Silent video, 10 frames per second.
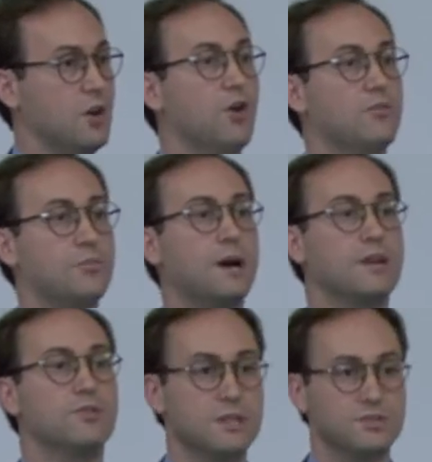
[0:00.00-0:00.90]
of
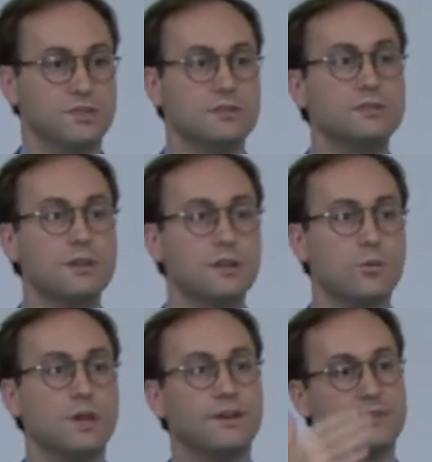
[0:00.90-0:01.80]
my religion
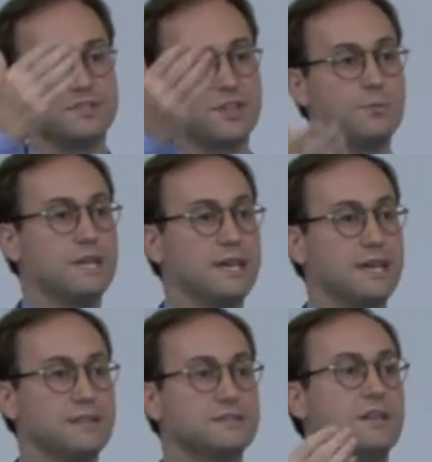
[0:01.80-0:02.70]
whenever somebody
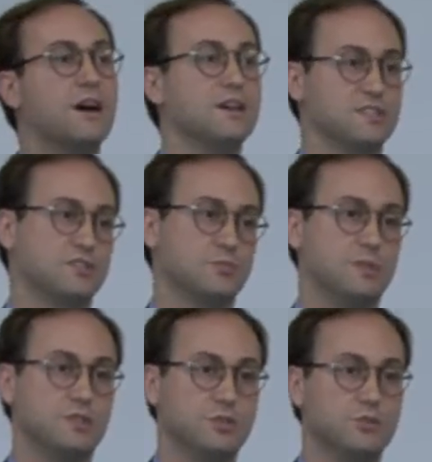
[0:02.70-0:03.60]
else asks
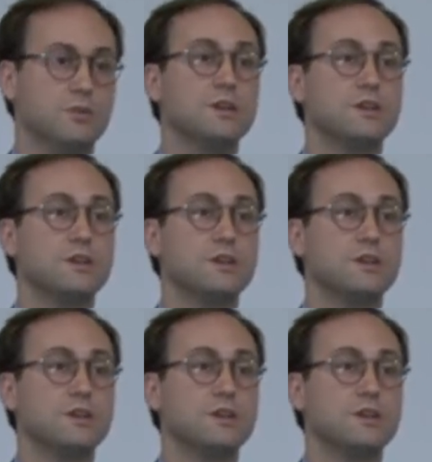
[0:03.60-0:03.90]
me to